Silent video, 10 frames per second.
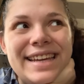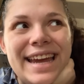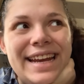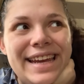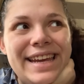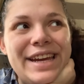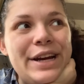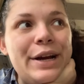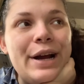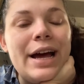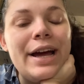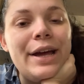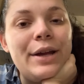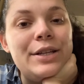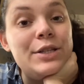Kaity here.
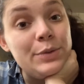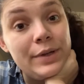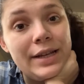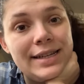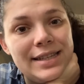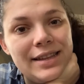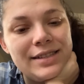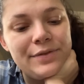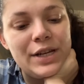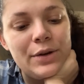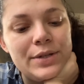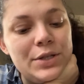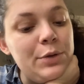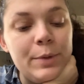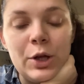I do realize that this video is
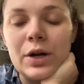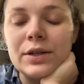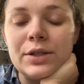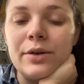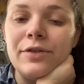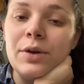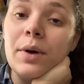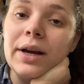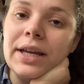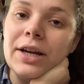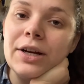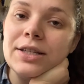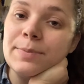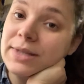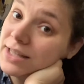super long, so if you are here
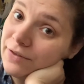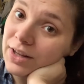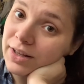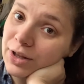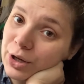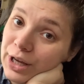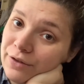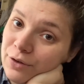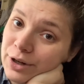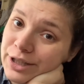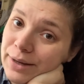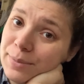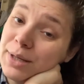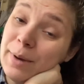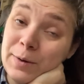specifically looking for
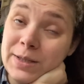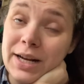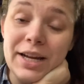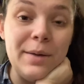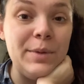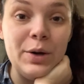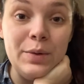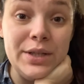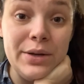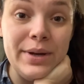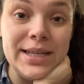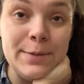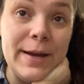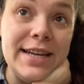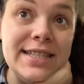tips about setting up your own sewing
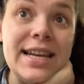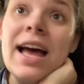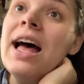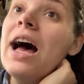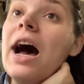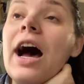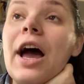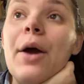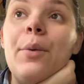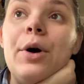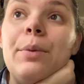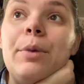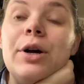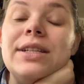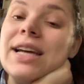space, I will
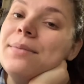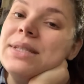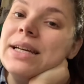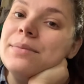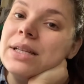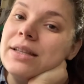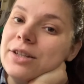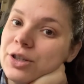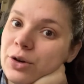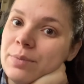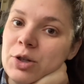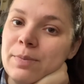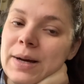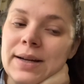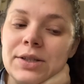put timestamps in the description
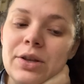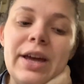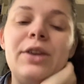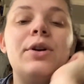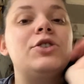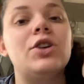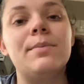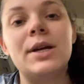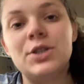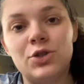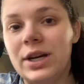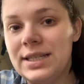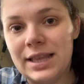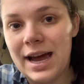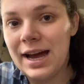box so that you can jump straight
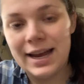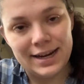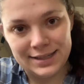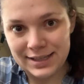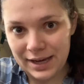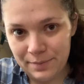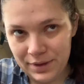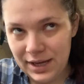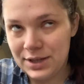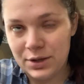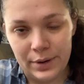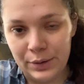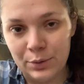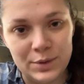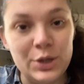to that and skip the sewing
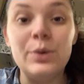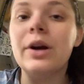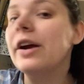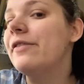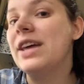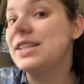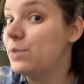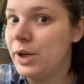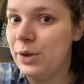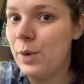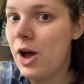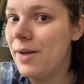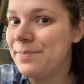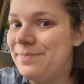room tour if that's what you want.